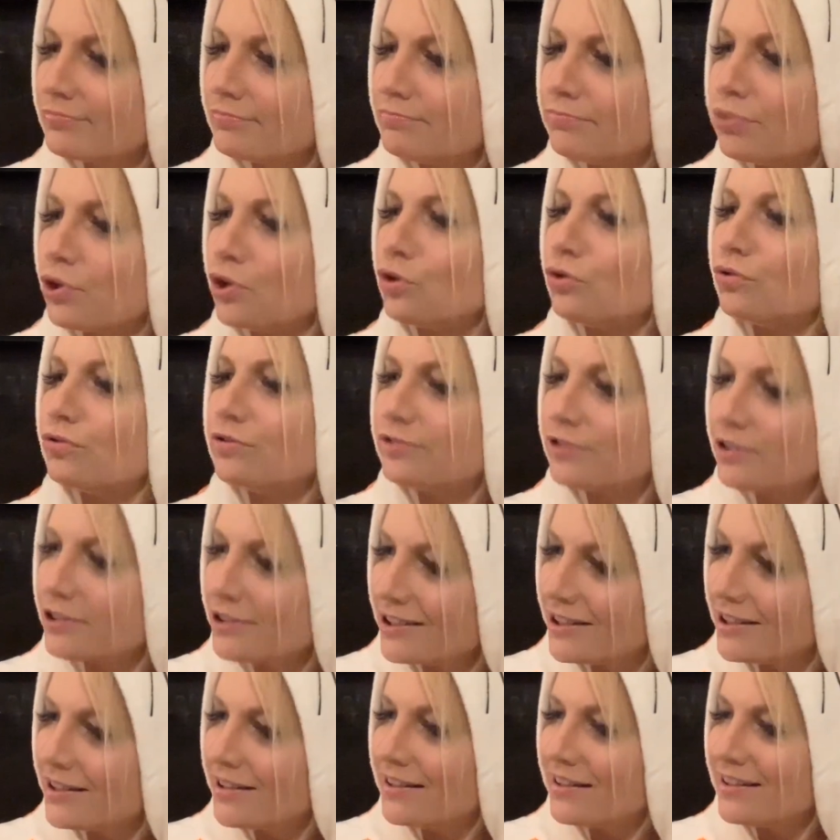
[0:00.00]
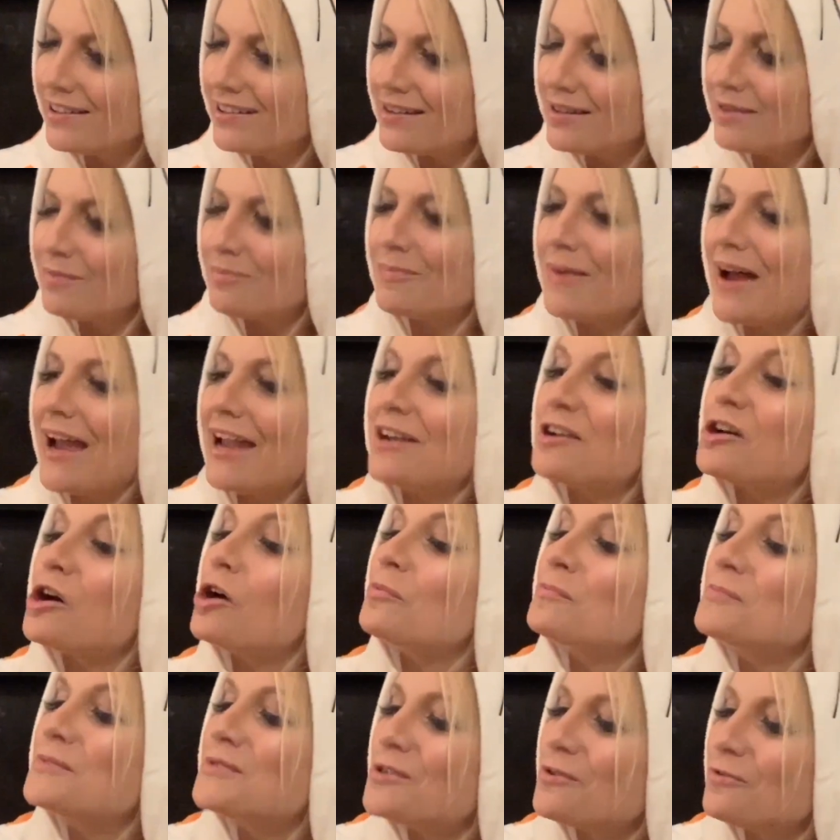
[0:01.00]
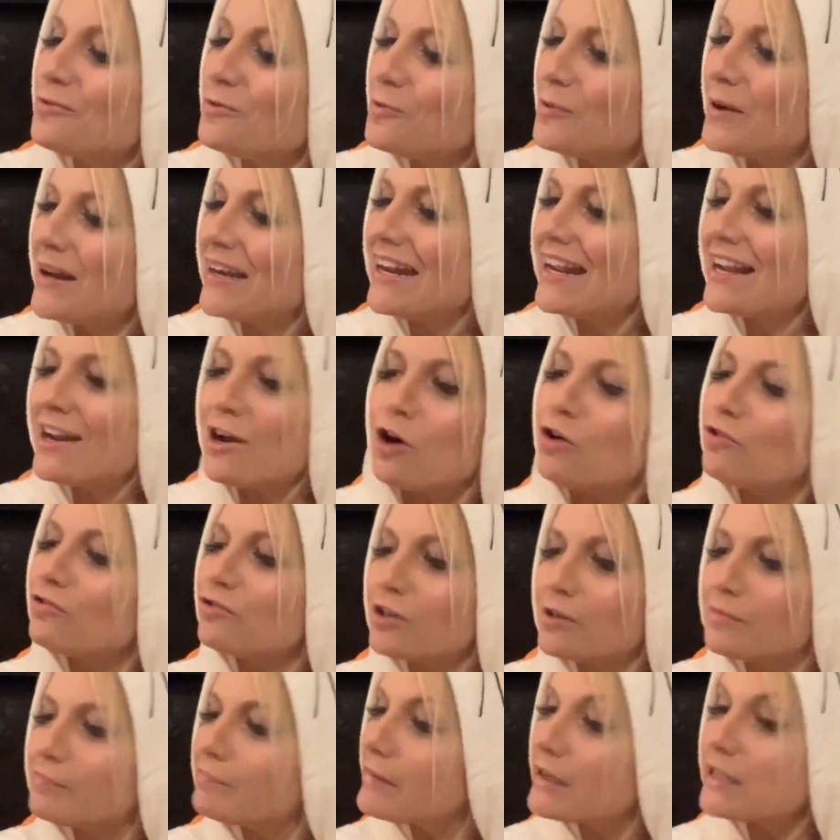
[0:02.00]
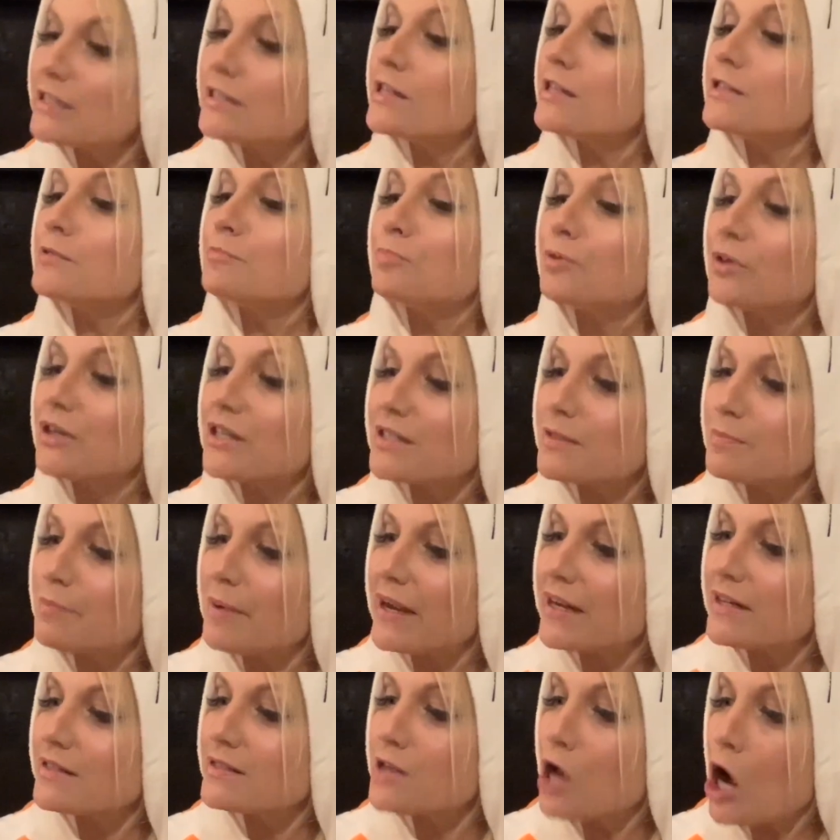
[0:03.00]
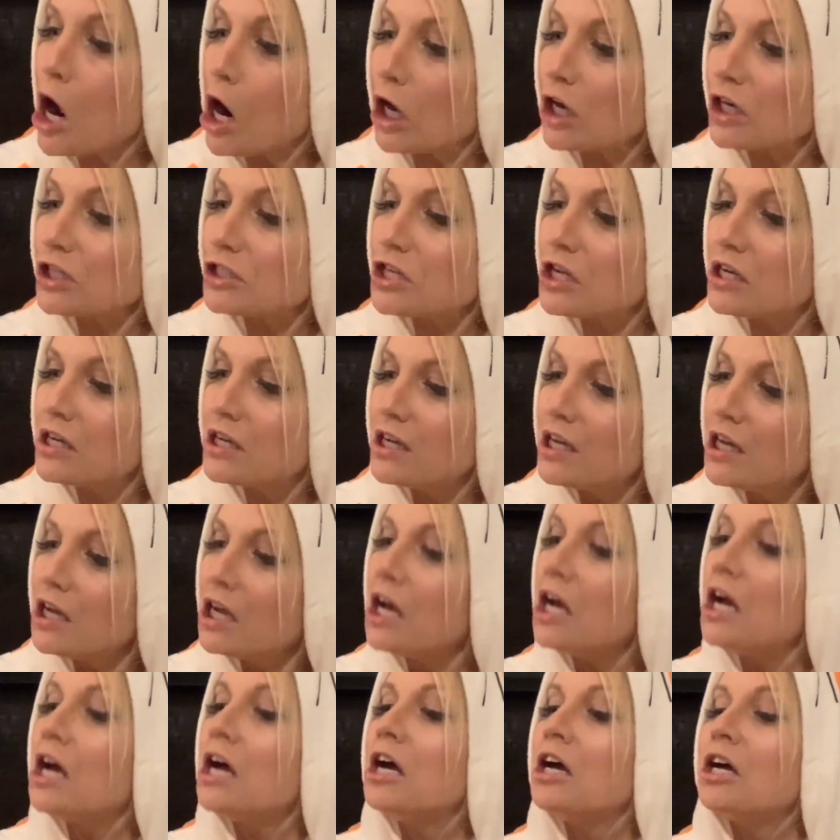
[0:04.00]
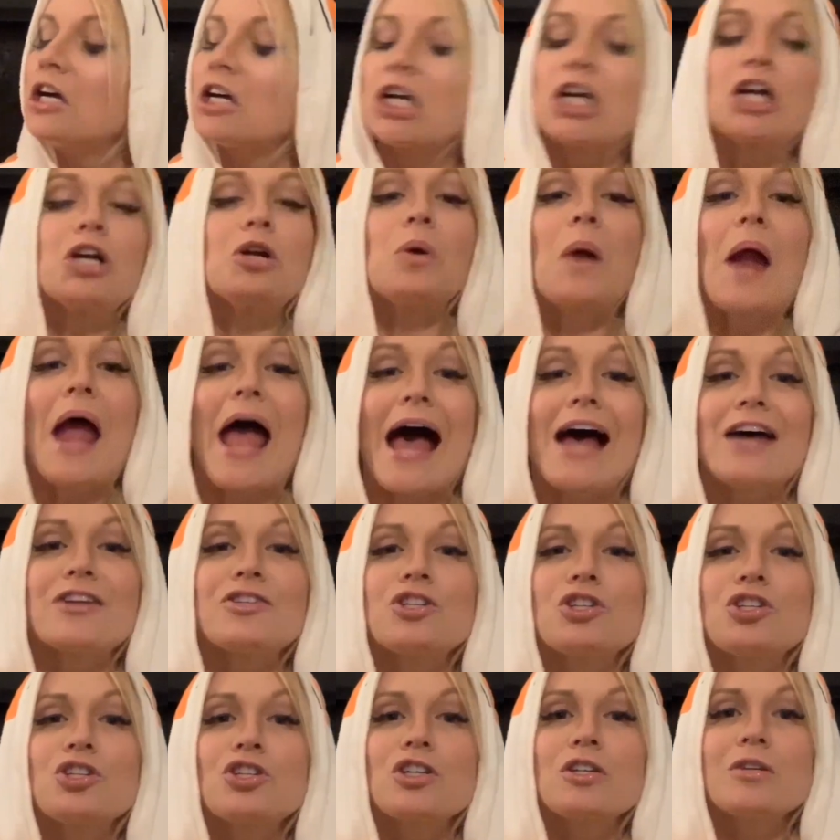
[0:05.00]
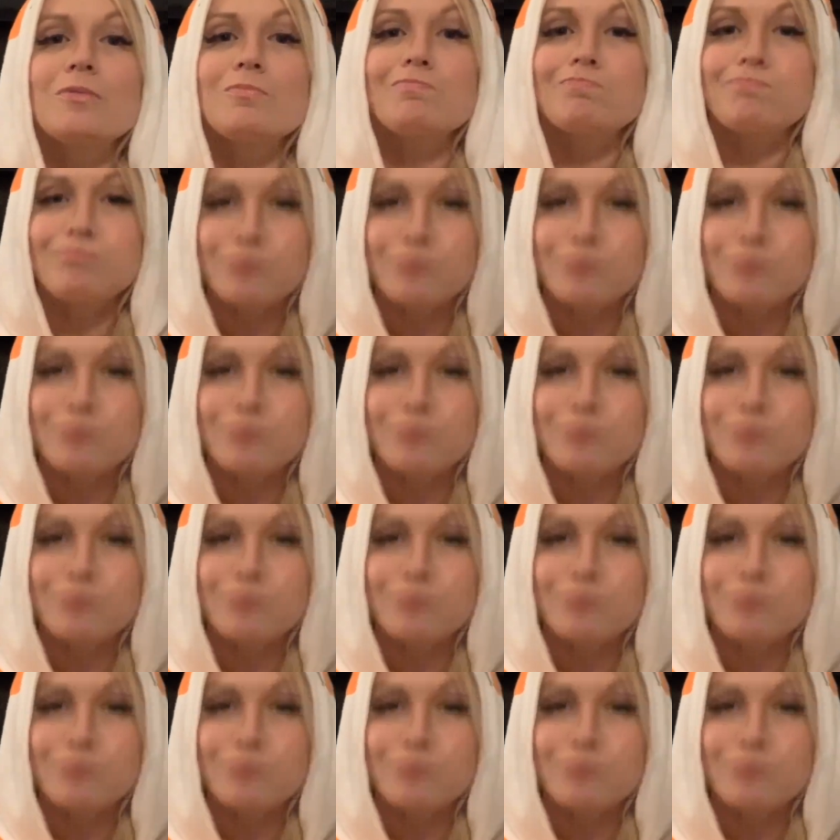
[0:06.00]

Poof. My hopes of winning over Mrs. Brisbane's heart crashed